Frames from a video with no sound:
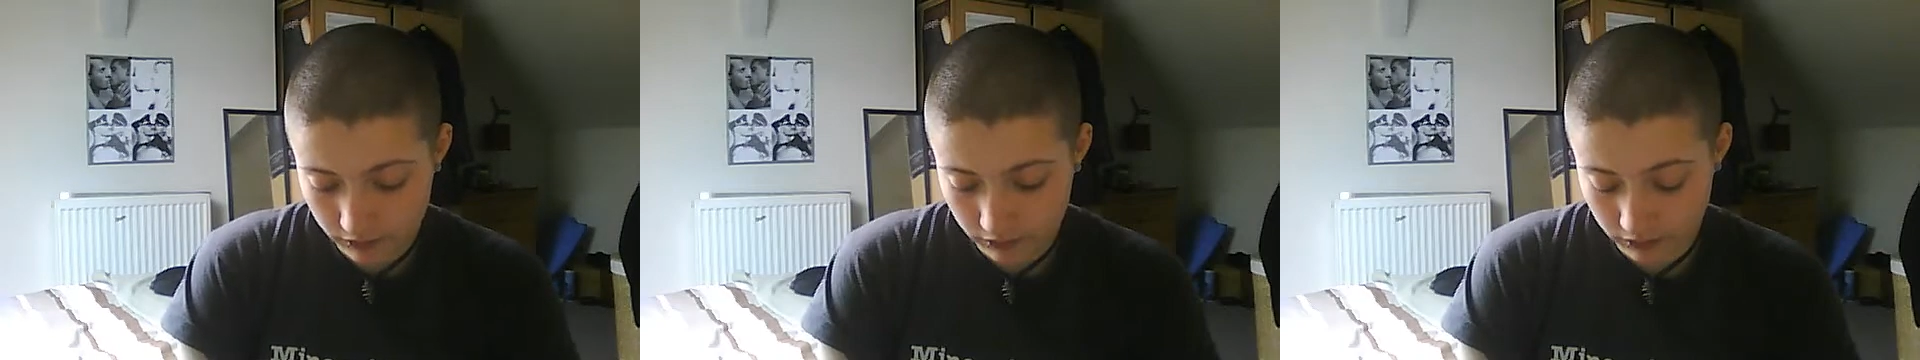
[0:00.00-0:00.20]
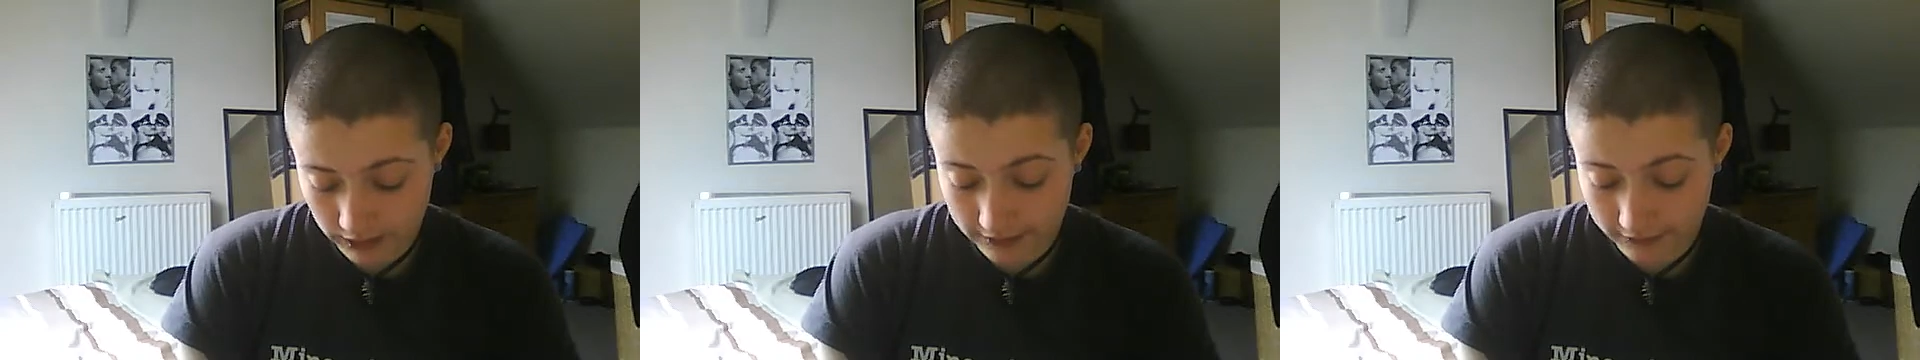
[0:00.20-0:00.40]

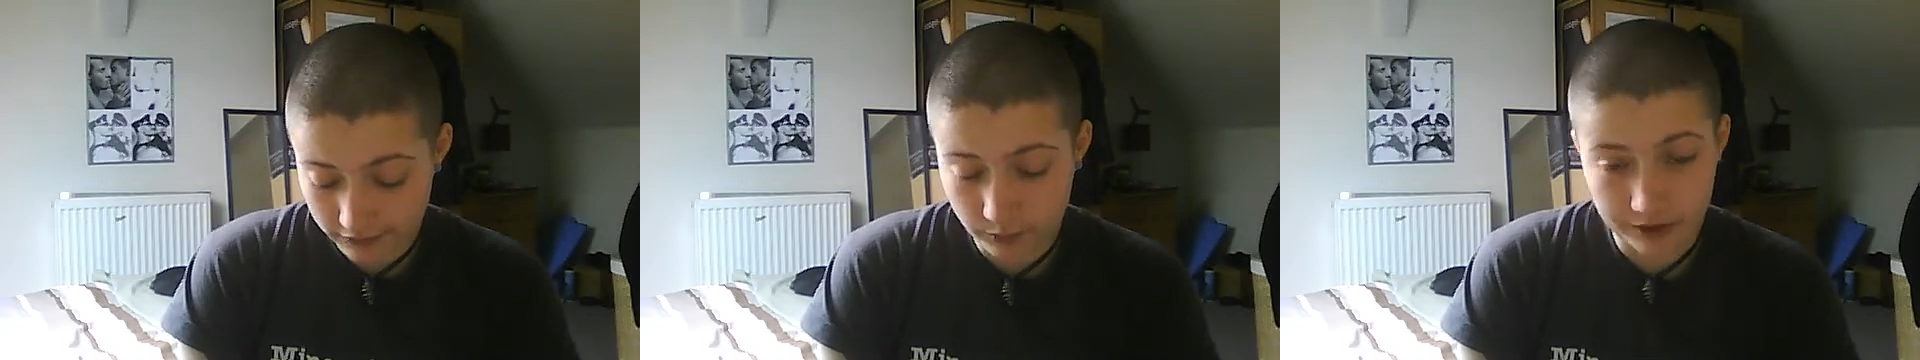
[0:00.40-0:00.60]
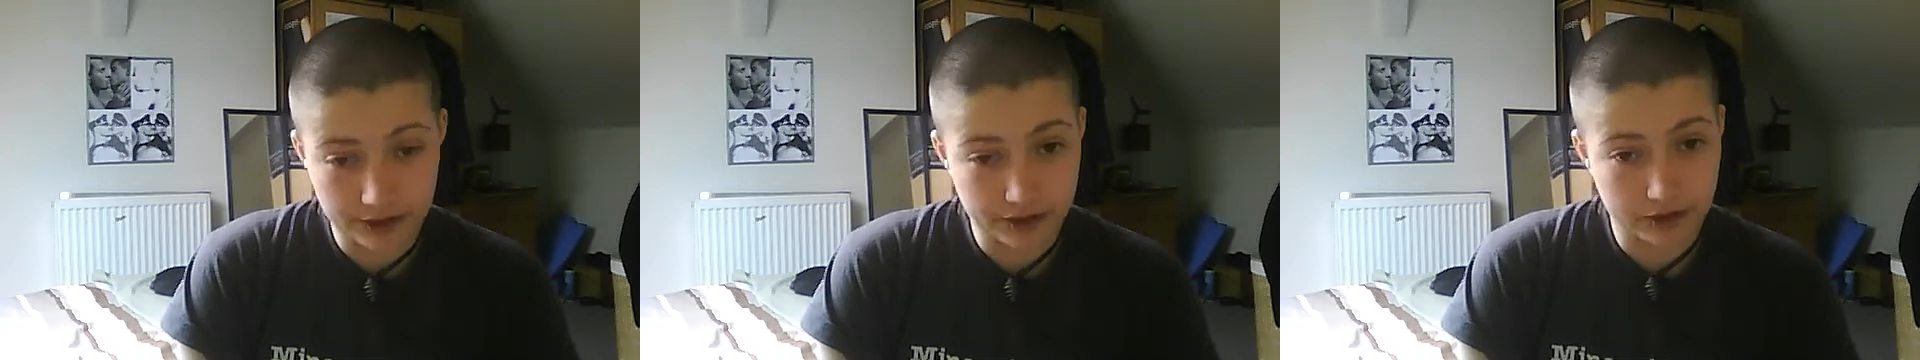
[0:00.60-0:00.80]

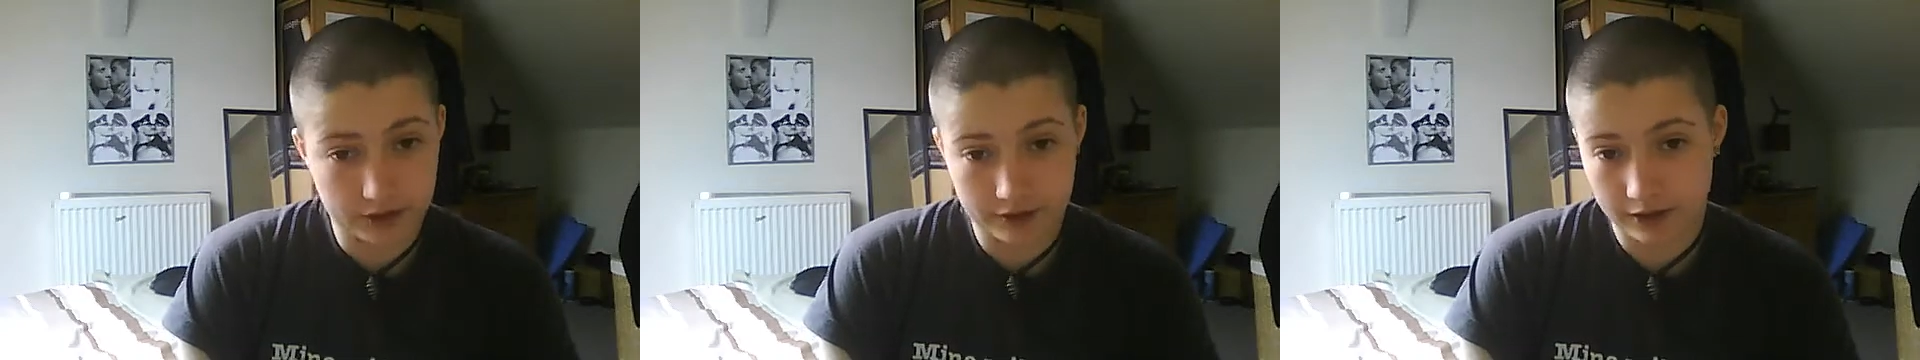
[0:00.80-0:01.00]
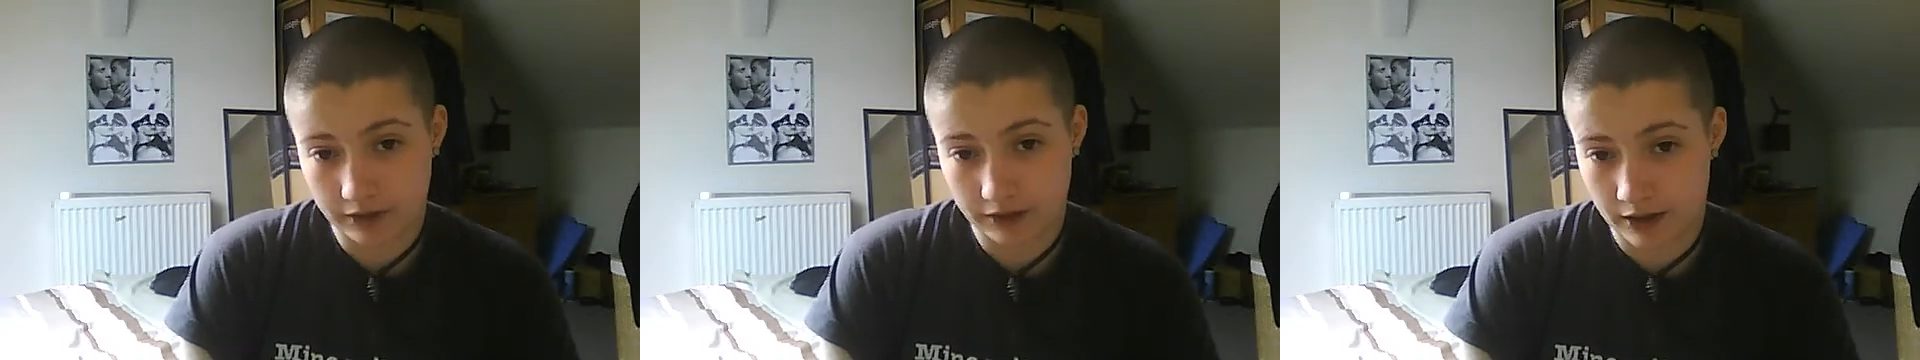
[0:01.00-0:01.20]
last week,
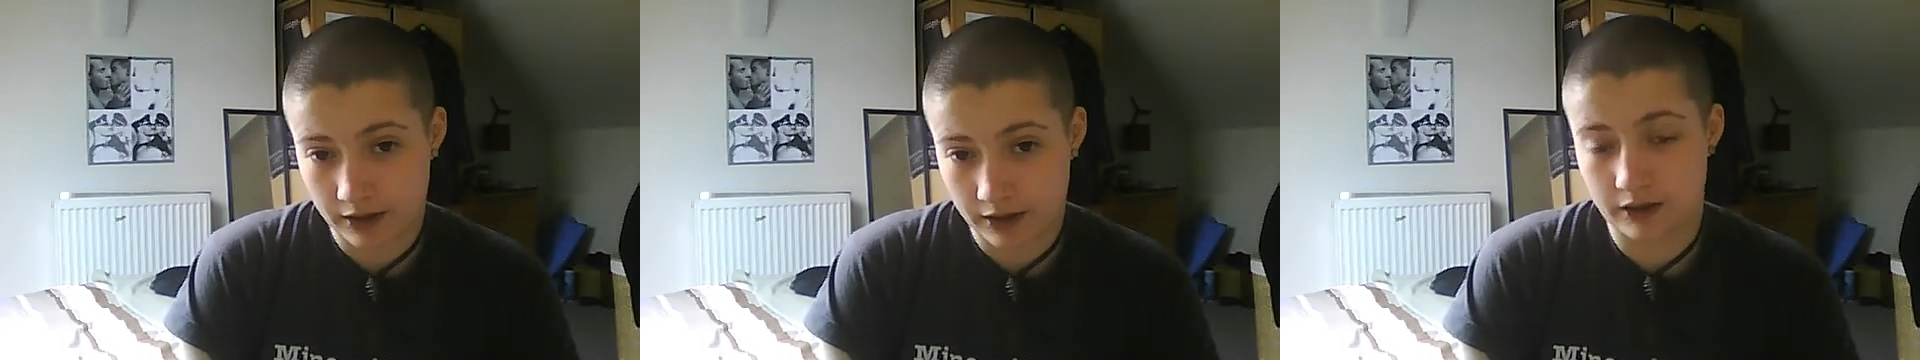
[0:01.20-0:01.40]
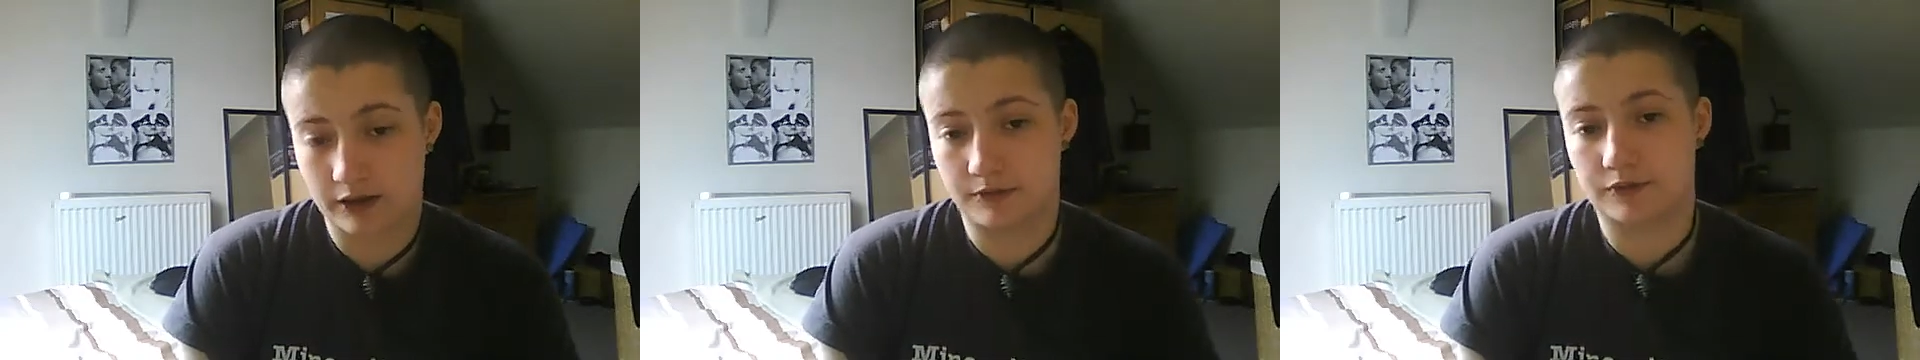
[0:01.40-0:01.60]

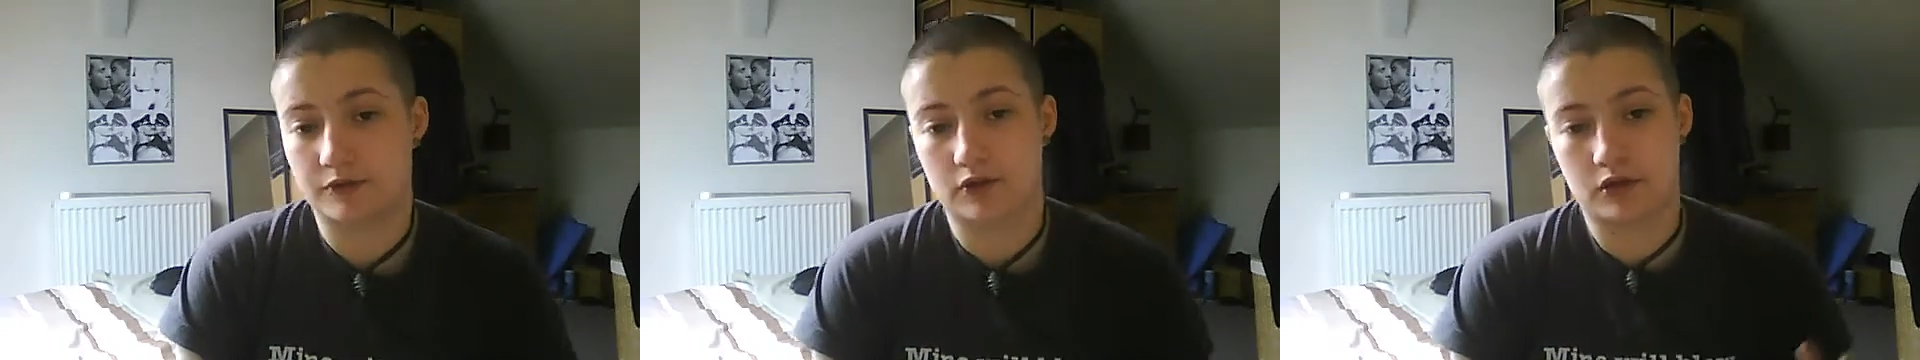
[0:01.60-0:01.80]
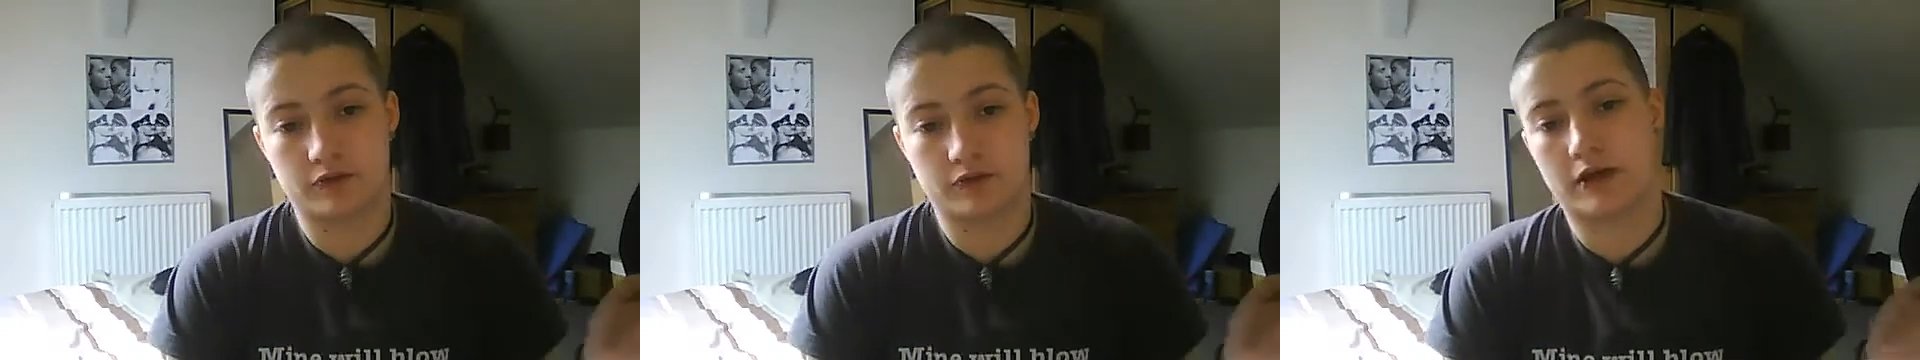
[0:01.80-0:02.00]

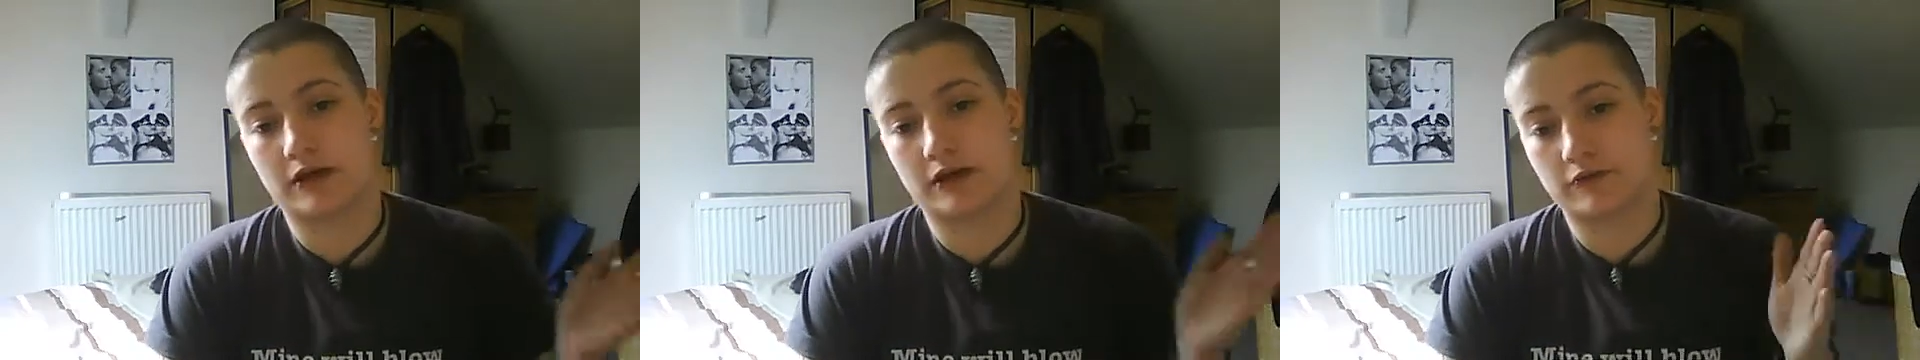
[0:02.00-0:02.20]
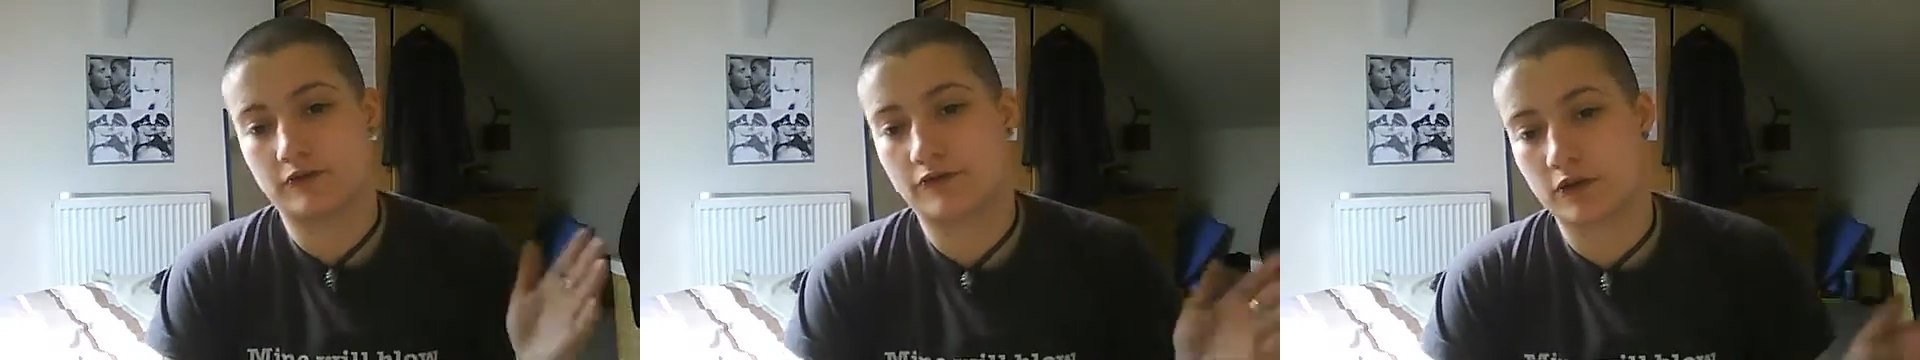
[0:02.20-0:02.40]
sort of
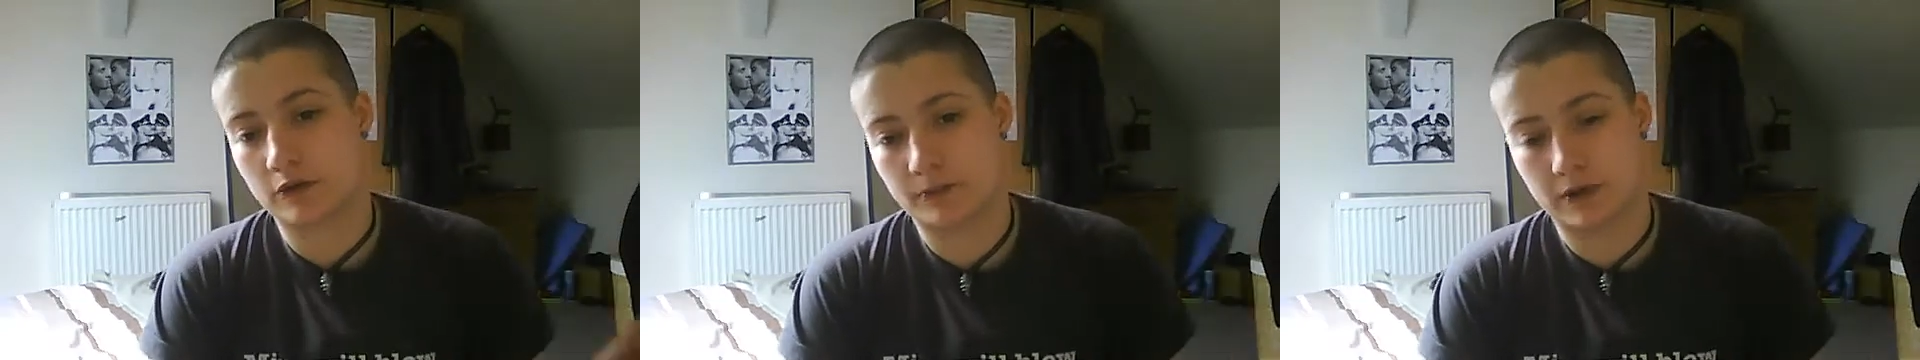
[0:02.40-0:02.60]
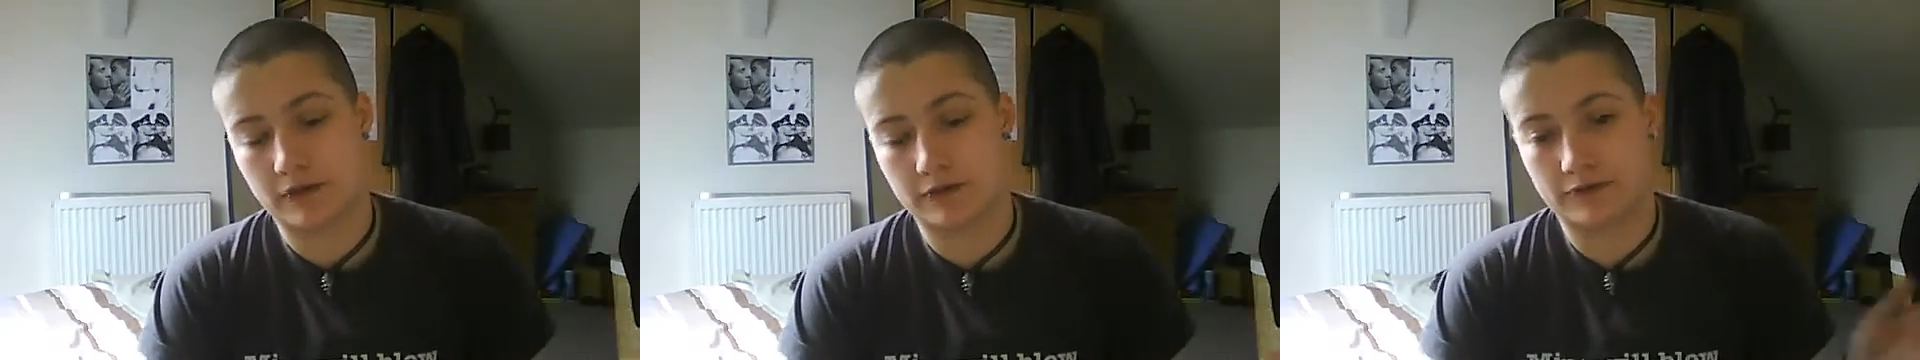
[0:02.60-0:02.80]
like from